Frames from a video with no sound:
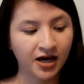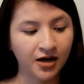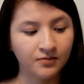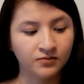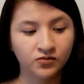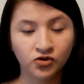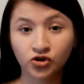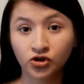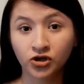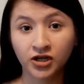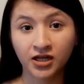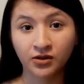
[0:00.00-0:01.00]
I'm
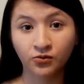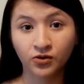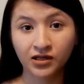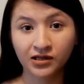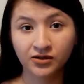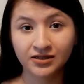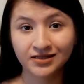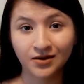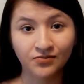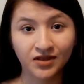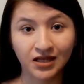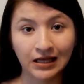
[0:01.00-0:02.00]
sure it would look
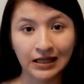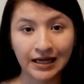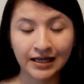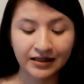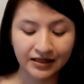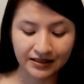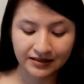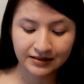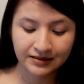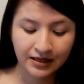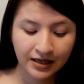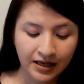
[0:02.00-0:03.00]
something like this.